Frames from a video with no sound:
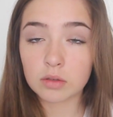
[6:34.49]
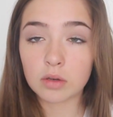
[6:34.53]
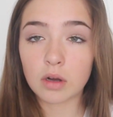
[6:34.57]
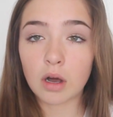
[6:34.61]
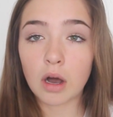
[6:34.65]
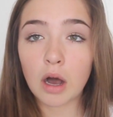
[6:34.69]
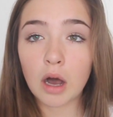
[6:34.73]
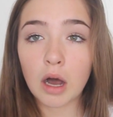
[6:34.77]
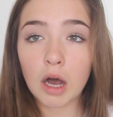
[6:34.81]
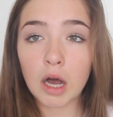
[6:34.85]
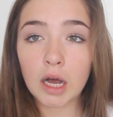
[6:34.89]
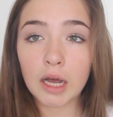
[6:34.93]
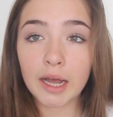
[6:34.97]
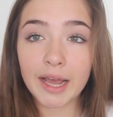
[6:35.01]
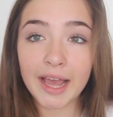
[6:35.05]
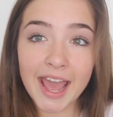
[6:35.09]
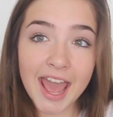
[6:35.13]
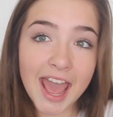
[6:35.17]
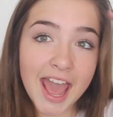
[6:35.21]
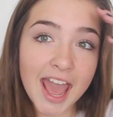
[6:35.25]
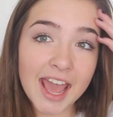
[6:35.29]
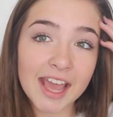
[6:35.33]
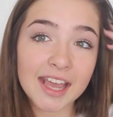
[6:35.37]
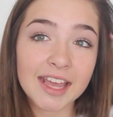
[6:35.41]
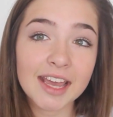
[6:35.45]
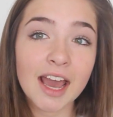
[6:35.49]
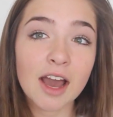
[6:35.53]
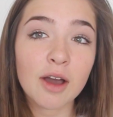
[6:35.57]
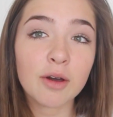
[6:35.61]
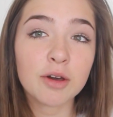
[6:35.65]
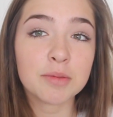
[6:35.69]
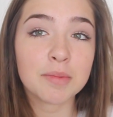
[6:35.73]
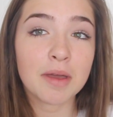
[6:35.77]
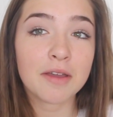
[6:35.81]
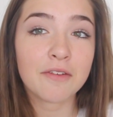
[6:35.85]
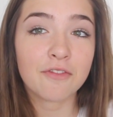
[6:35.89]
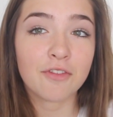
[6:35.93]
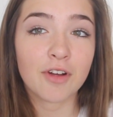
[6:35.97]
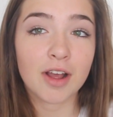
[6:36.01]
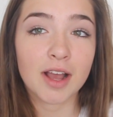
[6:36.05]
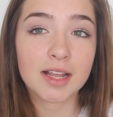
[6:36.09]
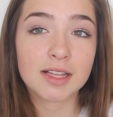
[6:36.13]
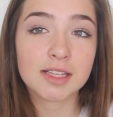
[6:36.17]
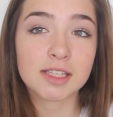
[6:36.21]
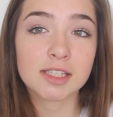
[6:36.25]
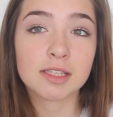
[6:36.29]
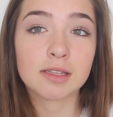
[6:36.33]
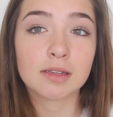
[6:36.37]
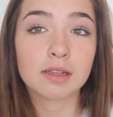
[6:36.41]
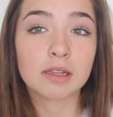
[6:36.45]
Uh, hang out with my
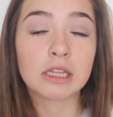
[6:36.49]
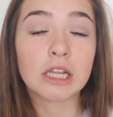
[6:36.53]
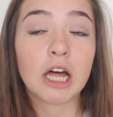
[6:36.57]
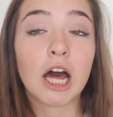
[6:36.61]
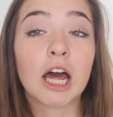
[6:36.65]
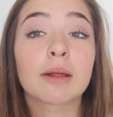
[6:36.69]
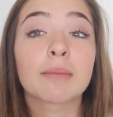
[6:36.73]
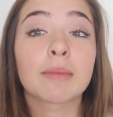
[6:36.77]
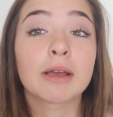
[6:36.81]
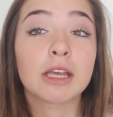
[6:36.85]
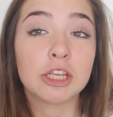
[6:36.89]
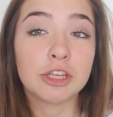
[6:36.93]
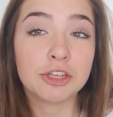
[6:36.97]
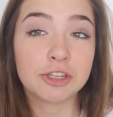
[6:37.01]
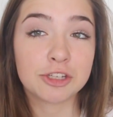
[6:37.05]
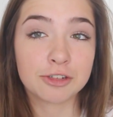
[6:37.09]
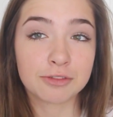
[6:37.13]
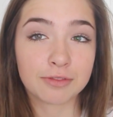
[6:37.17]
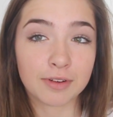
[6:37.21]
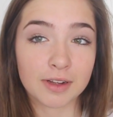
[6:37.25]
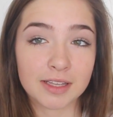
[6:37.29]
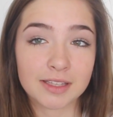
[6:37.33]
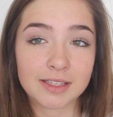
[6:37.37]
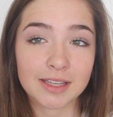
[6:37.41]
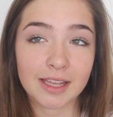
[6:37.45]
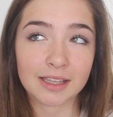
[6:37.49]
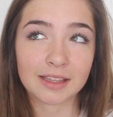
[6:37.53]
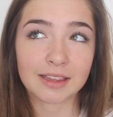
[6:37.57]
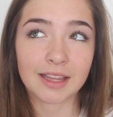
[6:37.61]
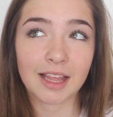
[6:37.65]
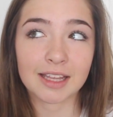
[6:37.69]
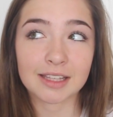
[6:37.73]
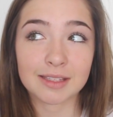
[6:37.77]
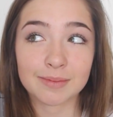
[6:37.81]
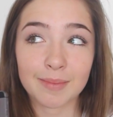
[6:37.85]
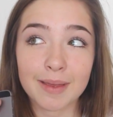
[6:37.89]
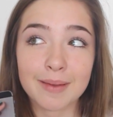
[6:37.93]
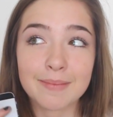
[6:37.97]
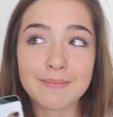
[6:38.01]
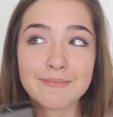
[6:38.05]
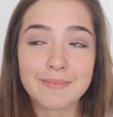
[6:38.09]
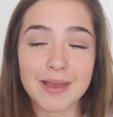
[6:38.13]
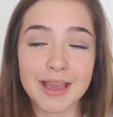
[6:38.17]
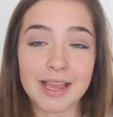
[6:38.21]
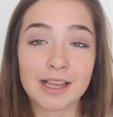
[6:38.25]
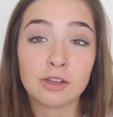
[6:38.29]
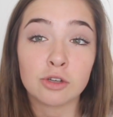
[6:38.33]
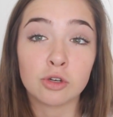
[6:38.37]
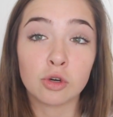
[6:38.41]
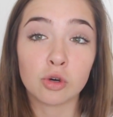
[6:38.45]
friends. A lot of my YouTube friends, like, that's my
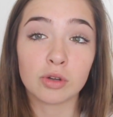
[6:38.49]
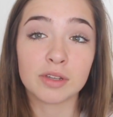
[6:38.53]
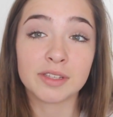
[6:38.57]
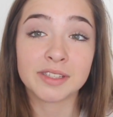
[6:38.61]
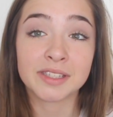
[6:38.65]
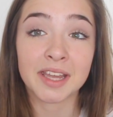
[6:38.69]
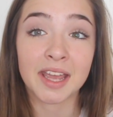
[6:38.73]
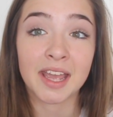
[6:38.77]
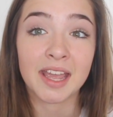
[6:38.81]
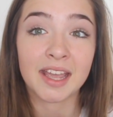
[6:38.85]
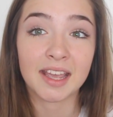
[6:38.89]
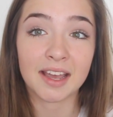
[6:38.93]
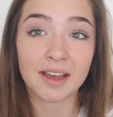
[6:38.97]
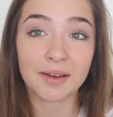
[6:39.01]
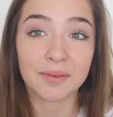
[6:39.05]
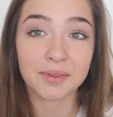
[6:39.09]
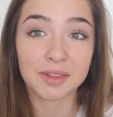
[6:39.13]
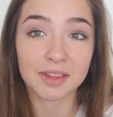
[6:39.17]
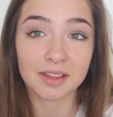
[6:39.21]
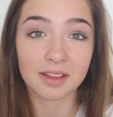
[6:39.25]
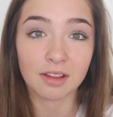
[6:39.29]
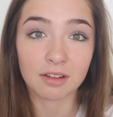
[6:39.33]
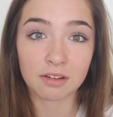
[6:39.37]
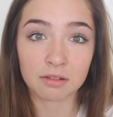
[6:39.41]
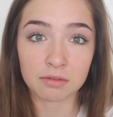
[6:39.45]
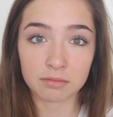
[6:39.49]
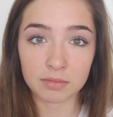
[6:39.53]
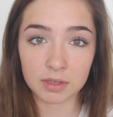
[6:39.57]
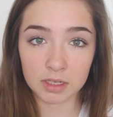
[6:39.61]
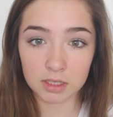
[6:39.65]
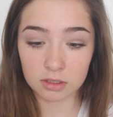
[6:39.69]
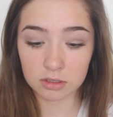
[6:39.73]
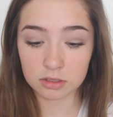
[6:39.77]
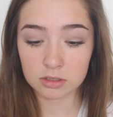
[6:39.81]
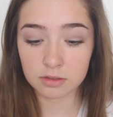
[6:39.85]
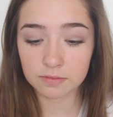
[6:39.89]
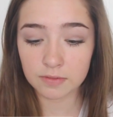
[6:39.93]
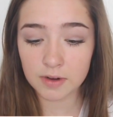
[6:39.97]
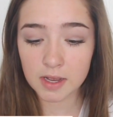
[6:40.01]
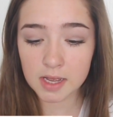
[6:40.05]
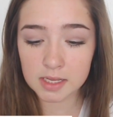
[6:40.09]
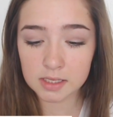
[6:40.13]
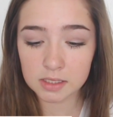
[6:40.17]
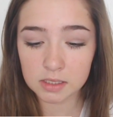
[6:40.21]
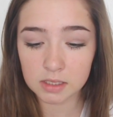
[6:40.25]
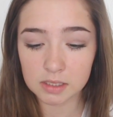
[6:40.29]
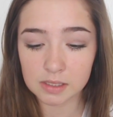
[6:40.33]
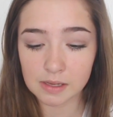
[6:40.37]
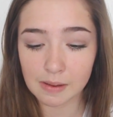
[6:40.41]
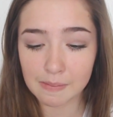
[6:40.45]
main goal, is to hang out with a lot of my YouTube
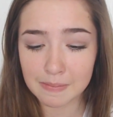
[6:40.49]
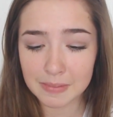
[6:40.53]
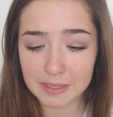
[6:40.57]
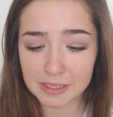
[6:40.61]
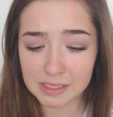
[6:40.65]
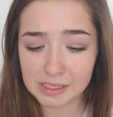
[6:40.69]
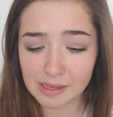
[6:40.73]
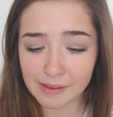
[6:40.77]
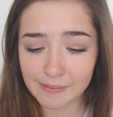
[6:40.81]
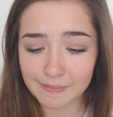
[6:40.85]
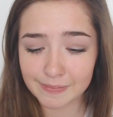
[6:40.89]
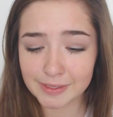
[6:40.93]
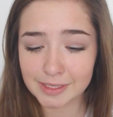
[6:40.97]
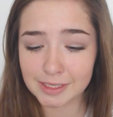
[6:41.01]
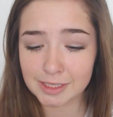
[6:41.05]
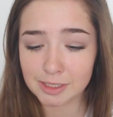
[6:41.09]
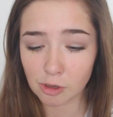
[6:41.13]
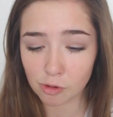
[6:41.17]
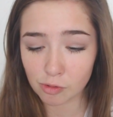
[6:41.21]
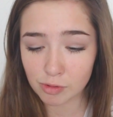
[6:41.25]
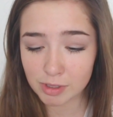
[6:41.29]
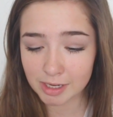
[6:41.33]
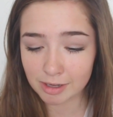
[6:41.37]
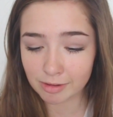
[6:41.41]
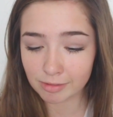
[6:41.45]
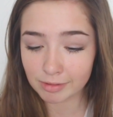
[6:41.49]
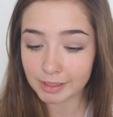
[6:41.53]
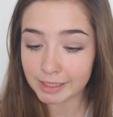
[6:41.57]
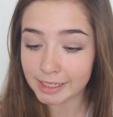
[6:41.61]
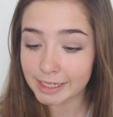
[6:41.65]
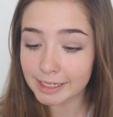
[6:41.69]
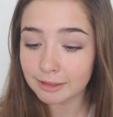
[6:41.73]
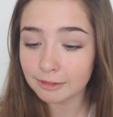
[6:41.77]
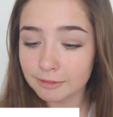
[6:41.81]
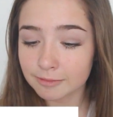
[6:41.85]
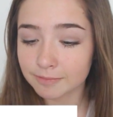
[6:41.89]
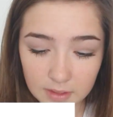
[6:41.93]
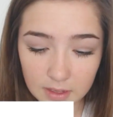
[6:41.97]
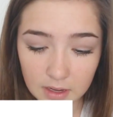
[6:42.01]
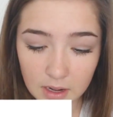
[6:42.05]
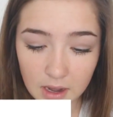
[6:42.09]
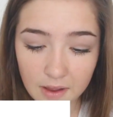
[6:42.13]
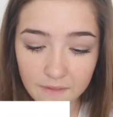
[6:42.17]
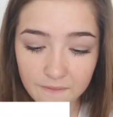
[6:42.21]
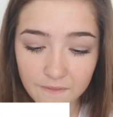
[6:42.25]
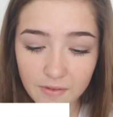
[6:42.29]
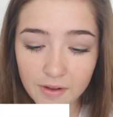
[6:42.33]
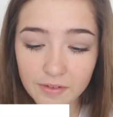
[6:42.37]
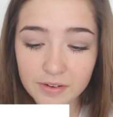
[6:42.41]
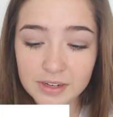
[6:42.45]
friends because I miss them so dearly.
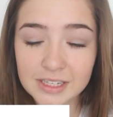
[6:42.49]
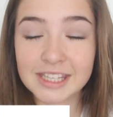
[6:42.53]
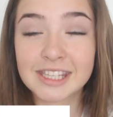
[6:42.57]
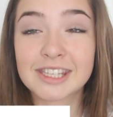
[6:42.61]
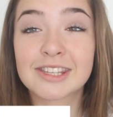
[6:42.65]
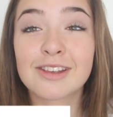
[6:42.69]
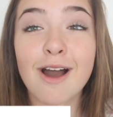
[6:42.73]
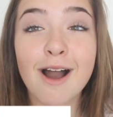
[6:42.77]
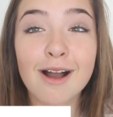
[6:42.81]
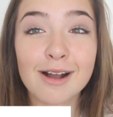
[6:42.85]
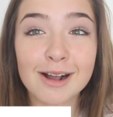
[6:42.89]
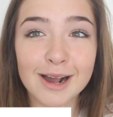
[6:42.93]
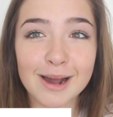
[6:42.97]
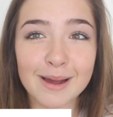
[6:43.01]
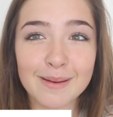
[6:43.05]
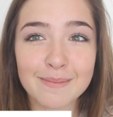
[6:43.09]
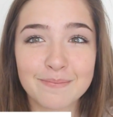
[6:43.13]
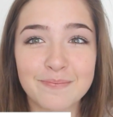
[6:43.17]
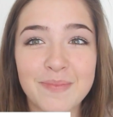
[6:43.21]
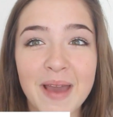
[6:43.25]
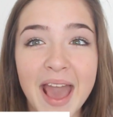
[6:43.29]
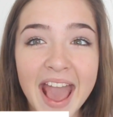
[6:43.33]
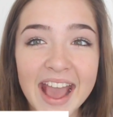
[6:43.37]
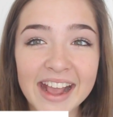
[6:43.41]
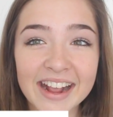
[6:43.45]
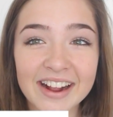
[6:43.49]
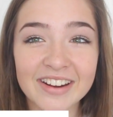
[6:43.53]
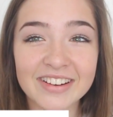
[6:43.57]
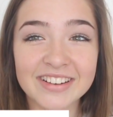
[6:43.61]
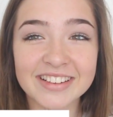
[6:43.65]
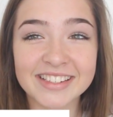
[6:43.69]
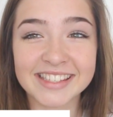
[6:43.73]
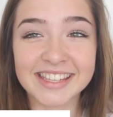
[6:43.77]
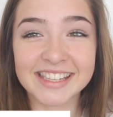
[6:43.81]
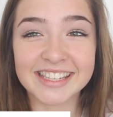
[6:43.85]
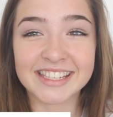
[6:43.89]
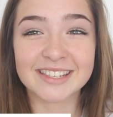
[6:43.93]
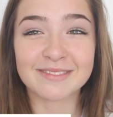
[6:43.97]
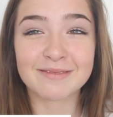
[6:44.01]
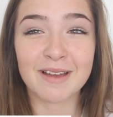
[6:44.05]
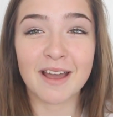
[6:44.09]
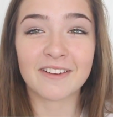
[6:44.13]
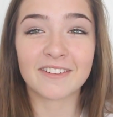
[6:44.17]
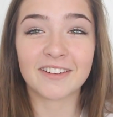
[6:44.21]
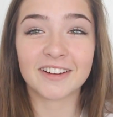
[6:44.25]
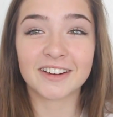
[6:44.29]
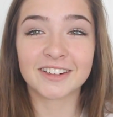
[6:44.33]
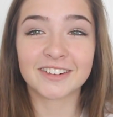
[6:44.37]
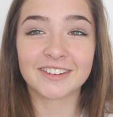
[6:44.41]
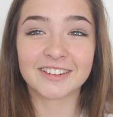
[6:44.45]
Favorite song on Bangers? This is my
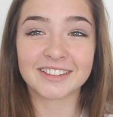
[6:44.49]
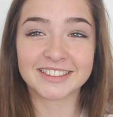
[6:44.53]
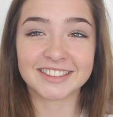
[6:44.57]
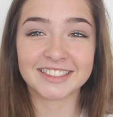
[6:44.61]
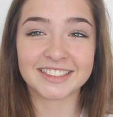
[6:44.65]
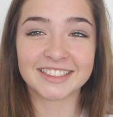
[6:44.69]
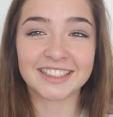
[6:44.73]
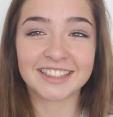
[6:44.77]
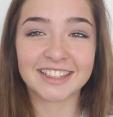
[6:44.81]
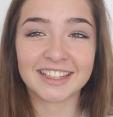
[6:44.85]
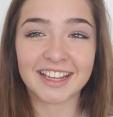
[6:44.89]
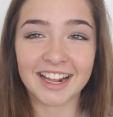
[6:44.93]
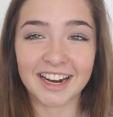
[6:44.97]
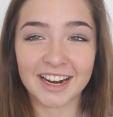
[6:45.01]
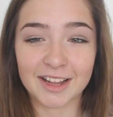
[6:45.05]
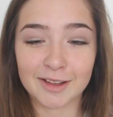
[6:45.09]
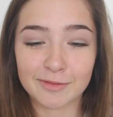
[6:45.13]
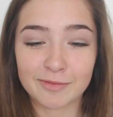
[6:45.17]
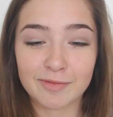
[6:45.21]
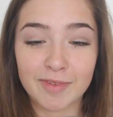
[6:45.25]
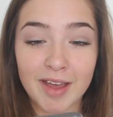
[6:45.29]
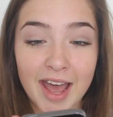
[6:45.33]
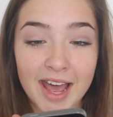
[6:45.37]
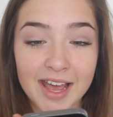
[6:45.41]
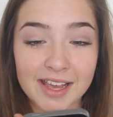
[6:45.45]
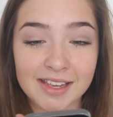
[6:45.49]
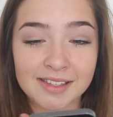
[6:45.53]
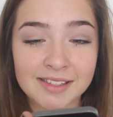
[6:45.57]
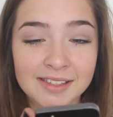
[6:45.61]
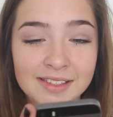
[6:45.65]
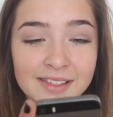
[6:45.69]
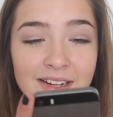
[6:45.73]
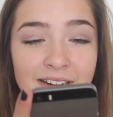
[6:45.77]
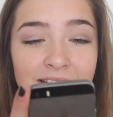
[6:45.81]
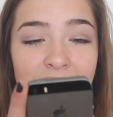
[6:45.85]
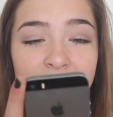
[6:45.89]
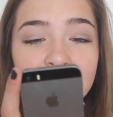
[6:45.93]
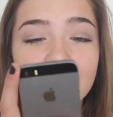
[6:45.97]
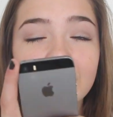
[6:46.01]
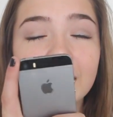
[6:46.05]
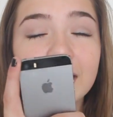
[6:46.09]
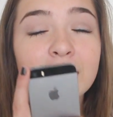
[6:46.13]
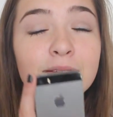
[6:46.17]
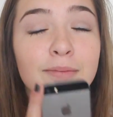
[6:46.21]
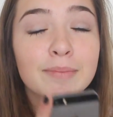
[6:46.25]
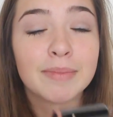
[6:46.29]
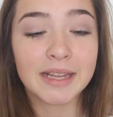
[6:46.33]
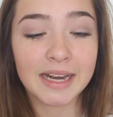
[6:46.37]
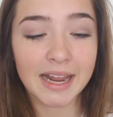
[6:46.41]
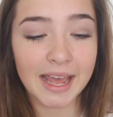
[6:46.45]
favorite question that I've asked,
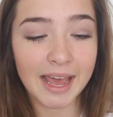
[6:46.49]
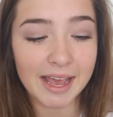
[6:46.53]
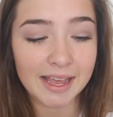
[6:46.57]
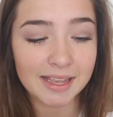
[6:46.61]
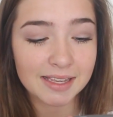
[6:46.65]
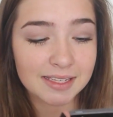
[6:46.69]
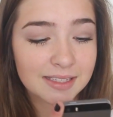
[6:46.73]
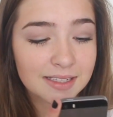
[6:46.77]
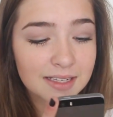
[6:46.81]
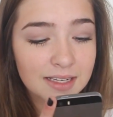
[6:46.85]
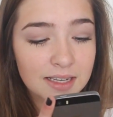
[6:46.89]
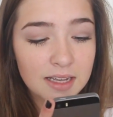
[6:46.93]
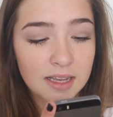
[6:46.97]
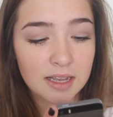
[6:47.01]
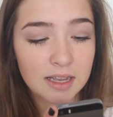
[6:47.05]
been asked.